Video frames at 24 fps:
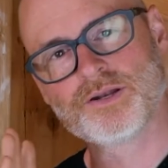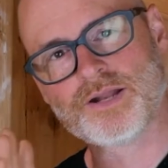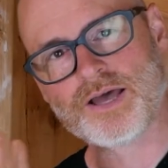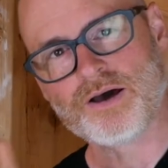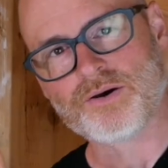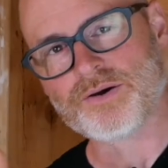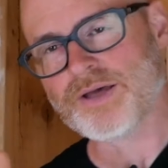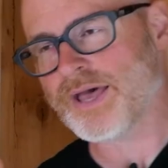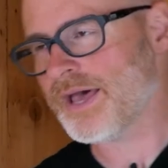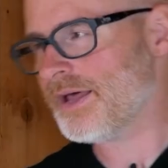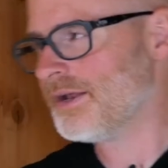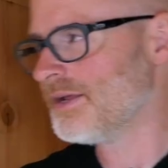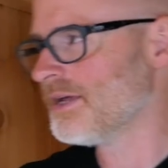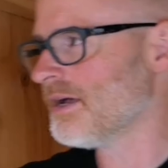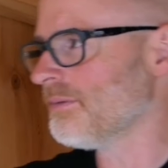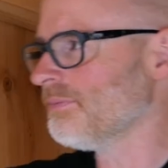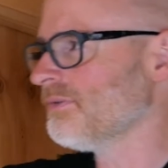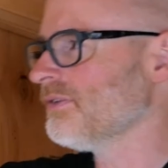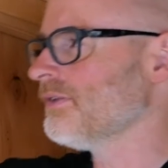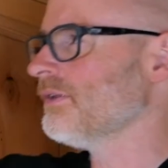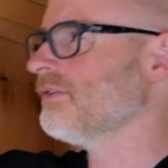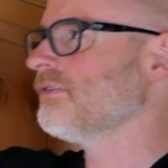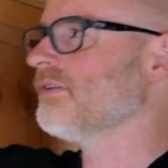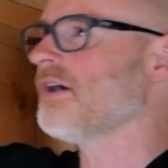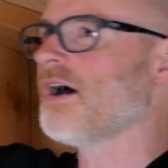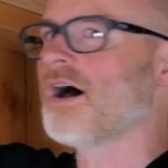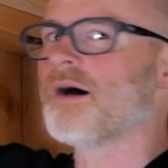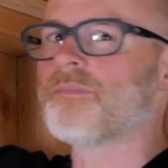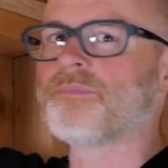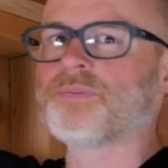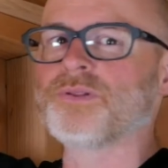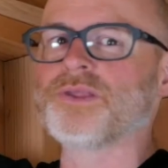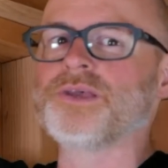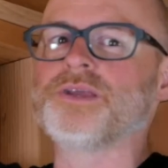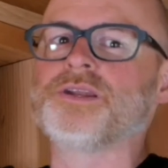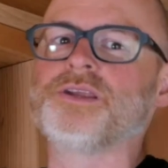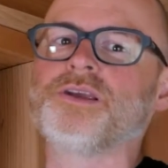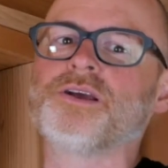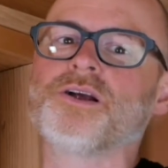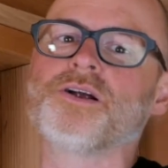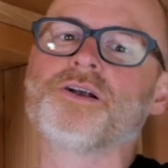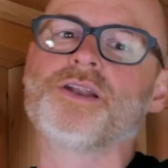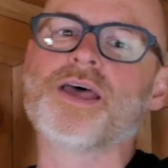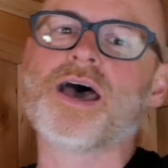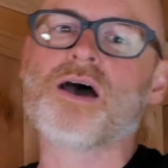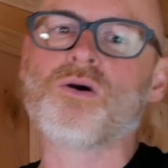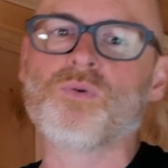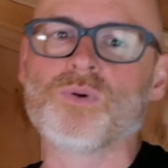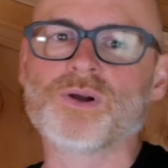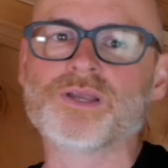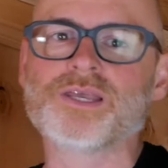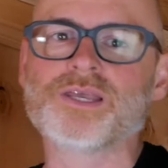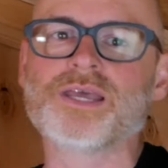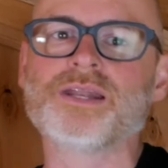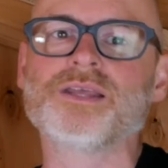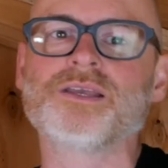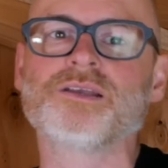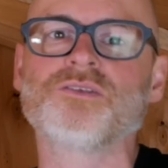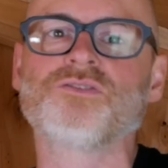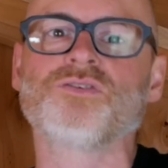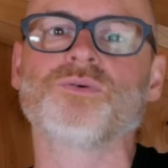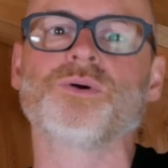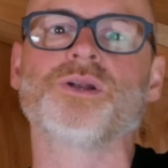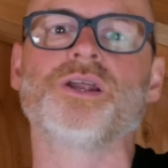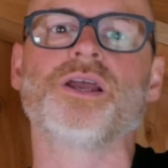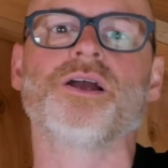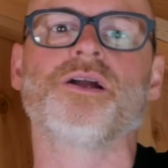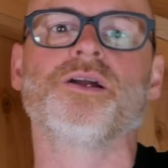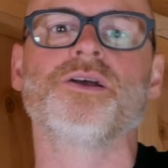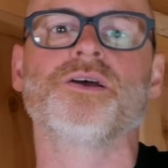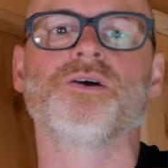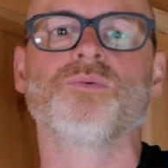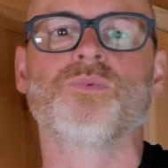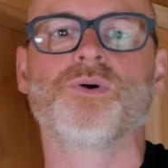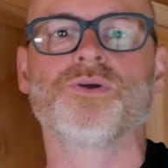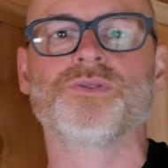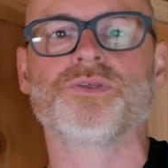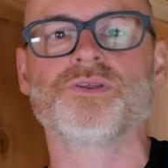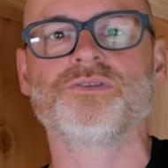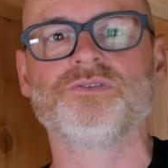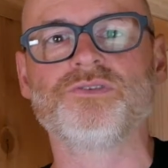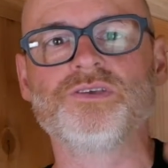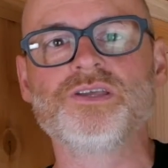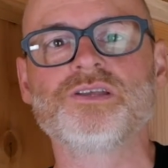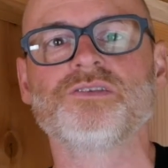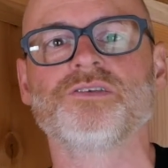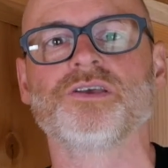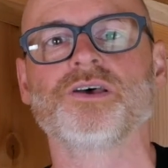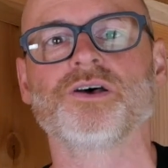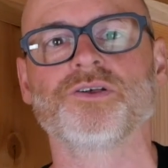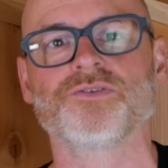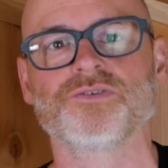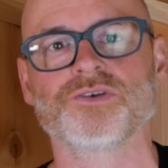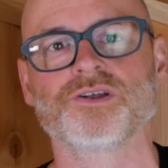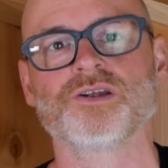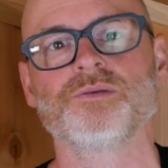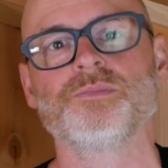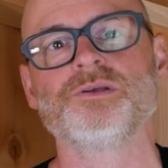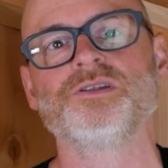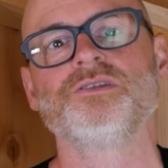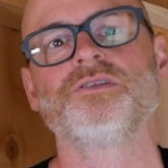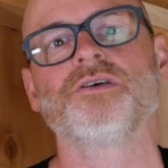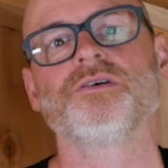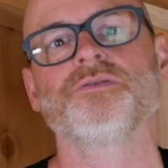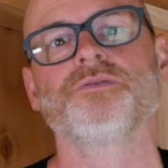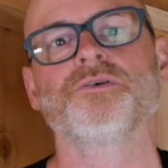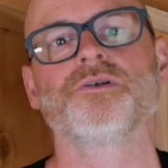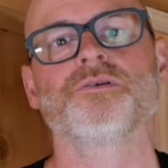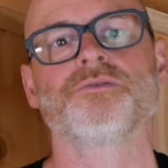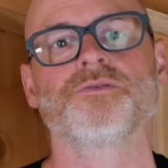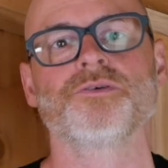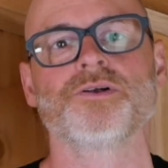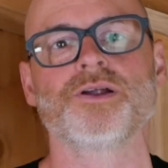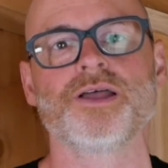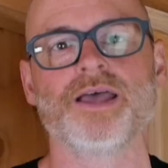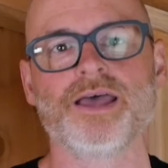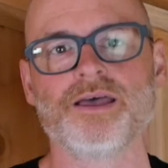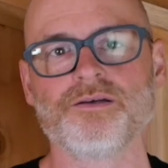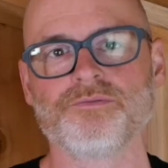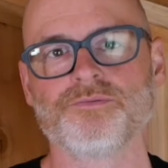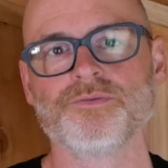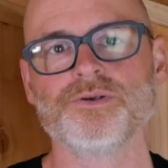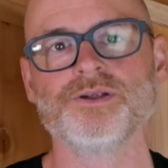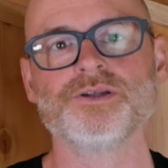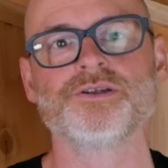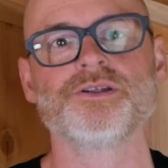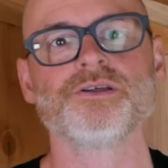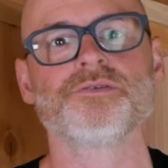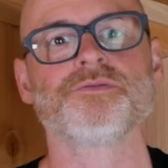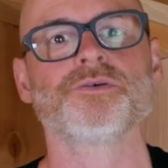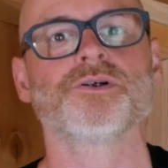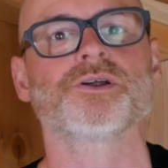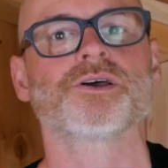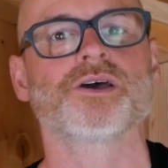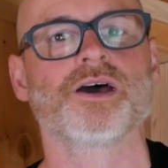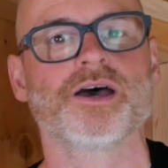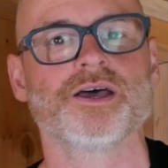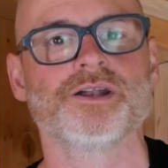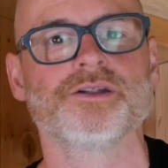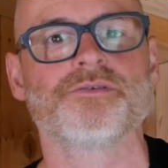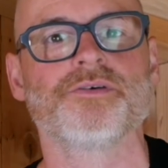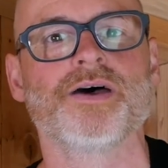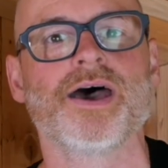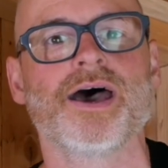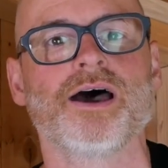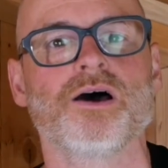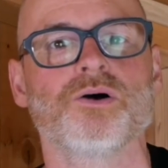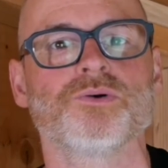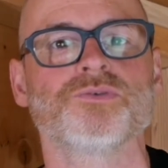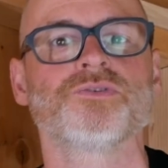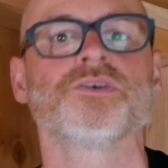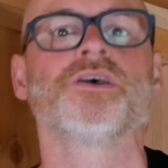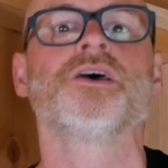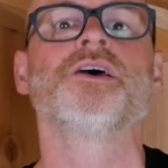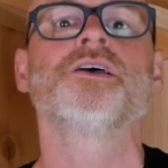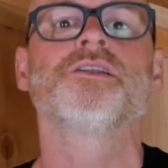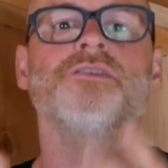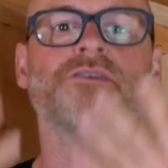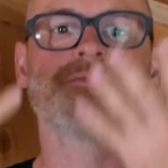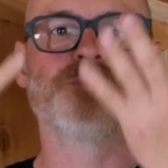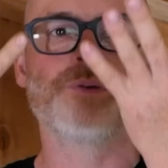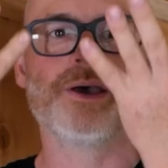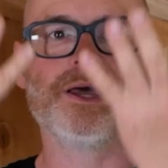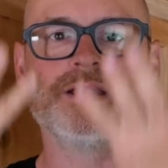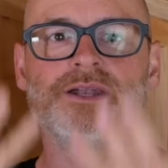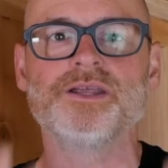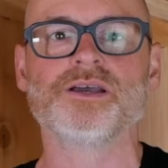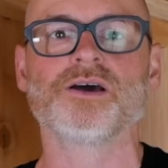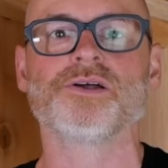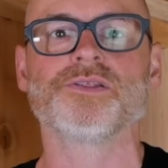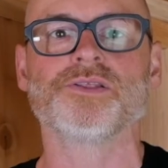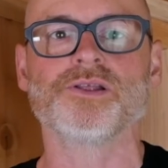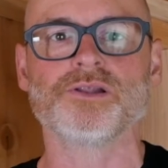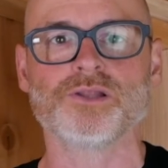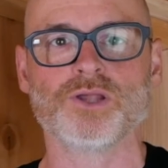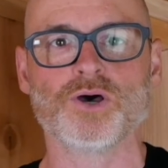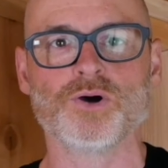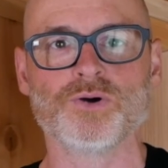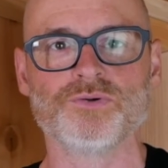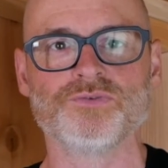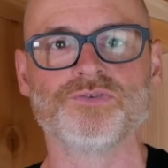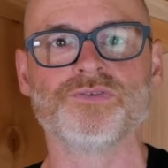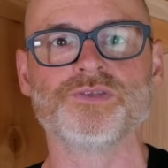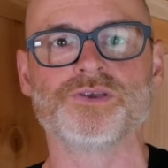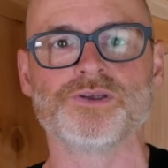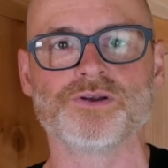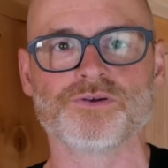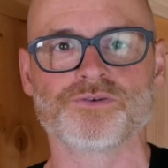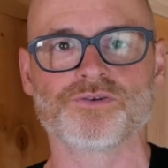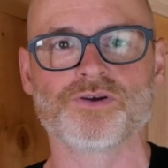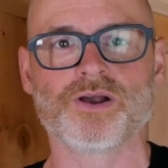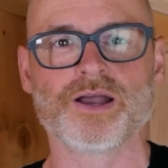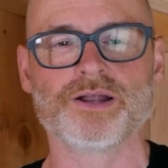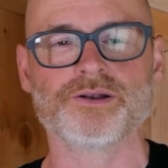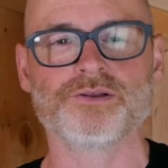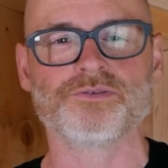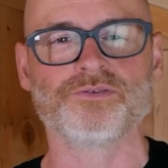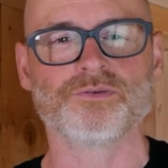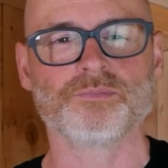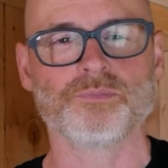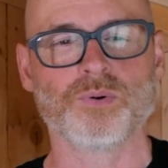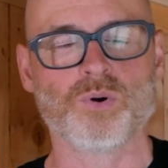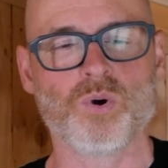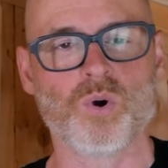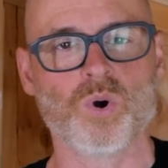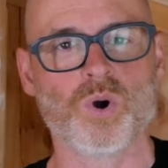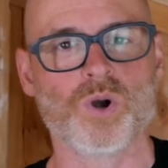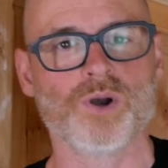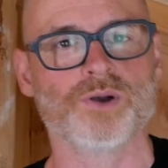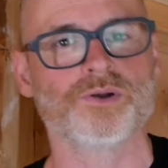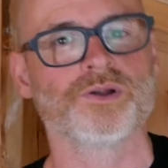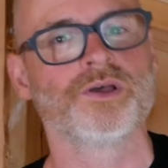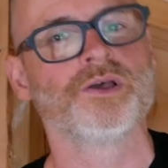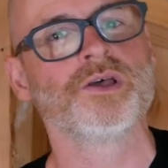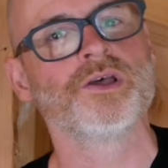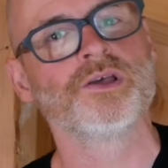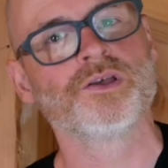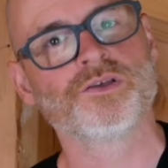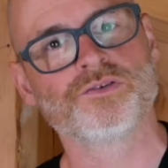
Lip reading: Now, heading up to the top plate here, now we're getting into an area where the details are going to be different for every different kind of house, depending on the loads that you're trying to support.